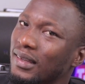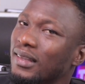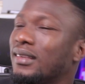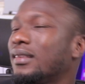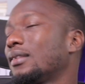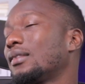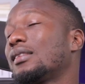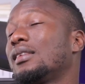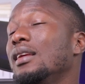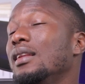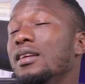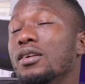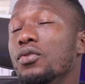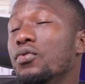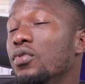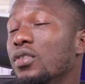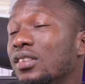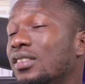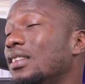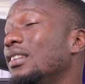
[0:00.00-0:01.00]
It's still a
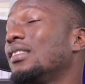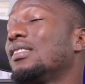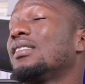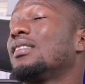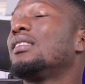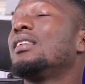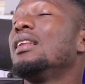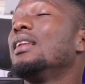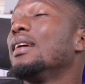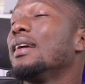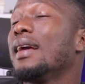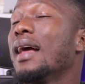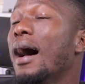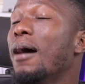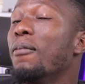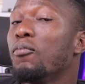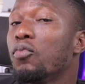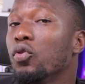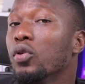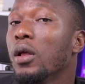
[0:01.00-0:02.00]
risk, it's still a
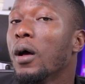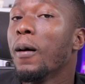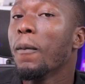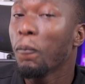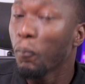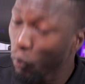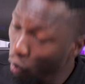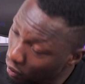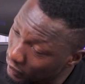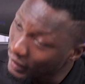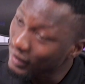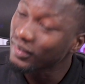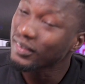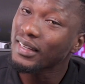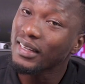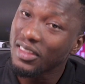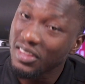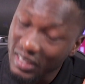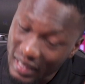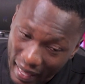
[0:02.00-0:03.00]
gamble, but there is
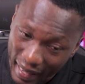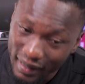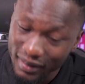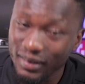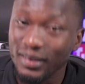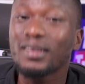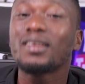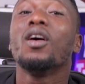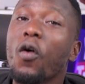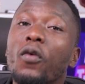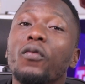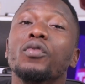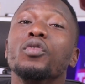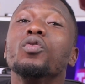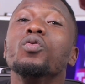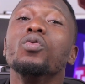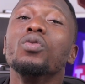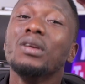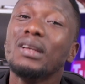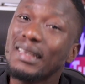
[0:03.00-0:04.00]
a chance of
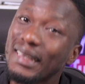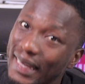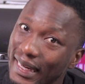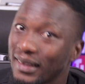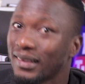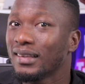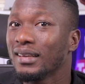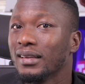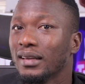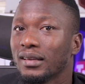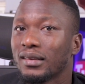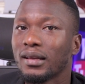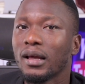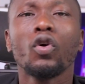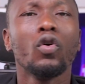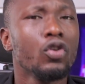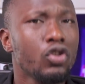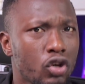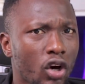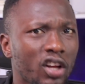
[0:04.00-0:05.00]
you getting it.
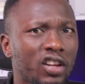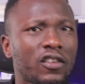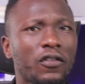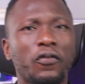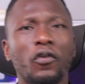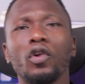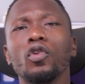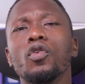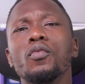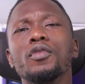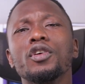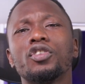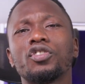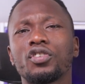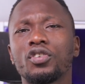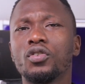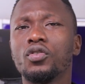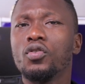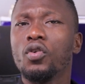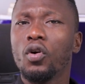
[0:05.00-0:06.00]
So just follow me
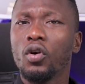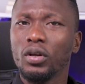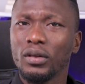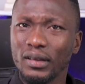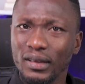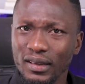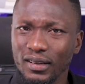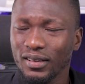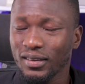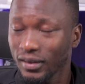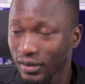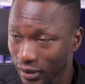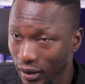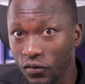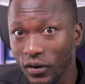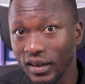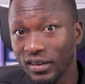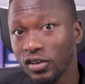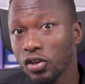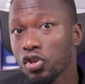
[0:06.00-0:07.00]
through on this
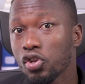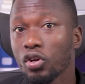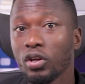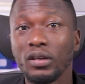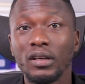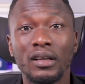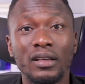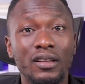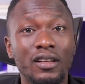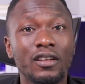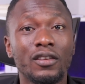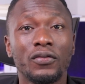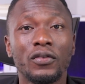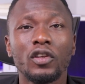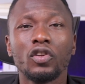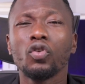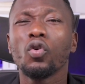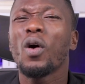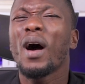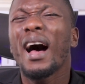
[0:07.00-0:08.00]
conversation in this
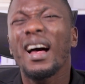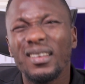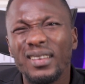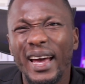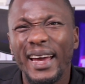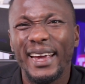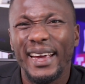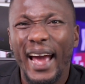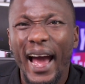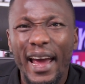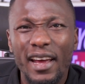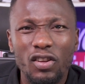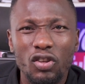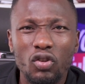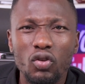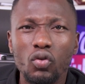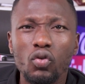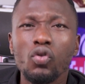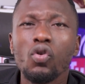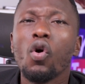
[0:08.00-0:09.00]
video as I guide
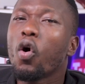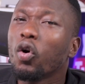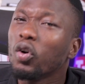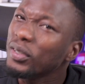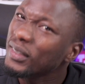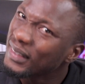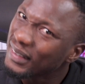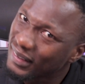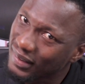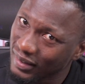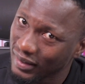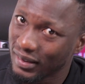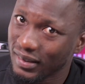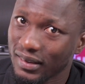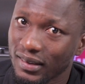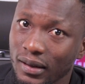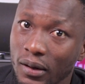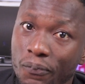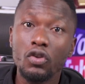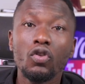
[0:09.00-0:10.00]
you on
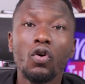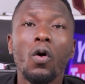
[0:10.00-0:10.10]
this.